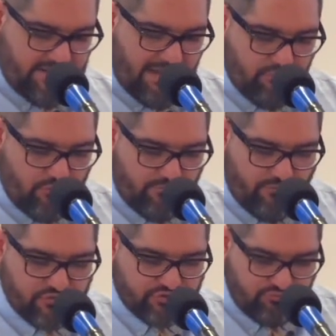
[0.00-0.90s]
Now we'll go to
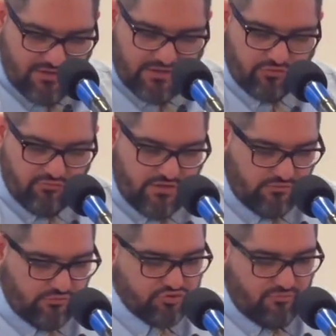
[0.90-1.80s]
verse 23
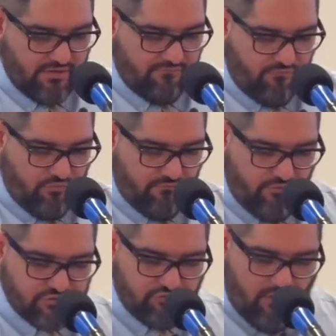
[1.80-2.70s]
through 24.
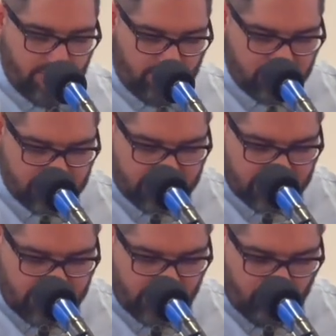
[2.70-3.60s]
1 Chronicles
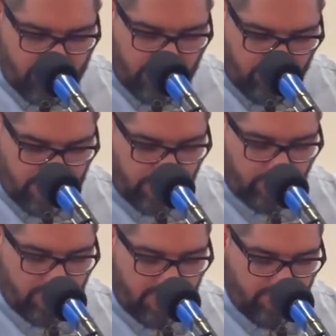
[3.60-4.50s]
16, 23 through
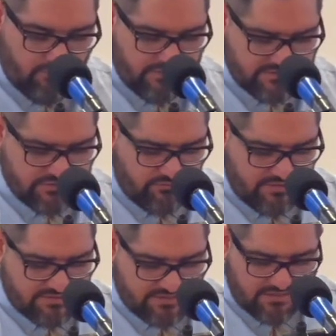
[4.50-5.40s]
24. Listen to what
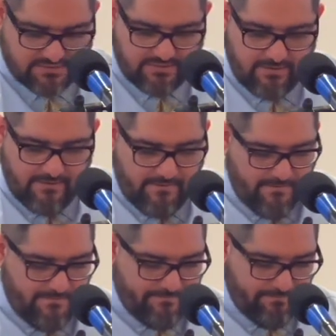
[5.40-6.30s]
it says.
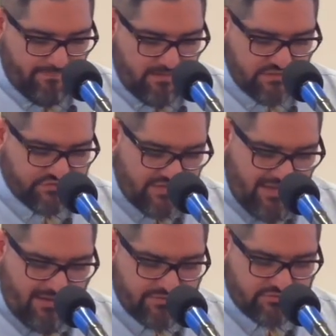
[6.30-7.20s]

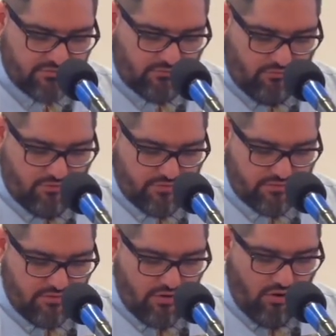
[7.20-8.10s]
Sing unto the
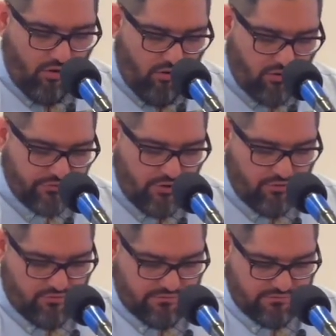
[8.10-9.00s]
Lord, all the
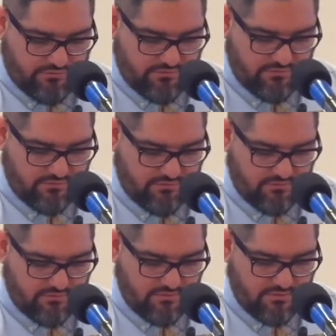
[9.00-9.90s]
earth.
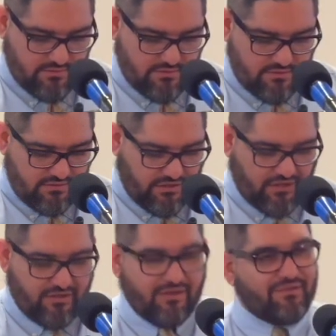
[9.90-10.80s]

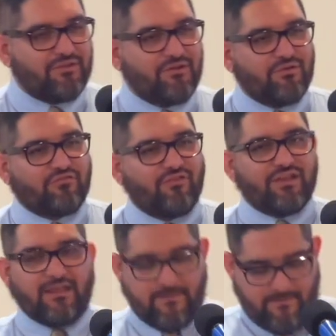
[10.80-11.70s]
You know, it's funny.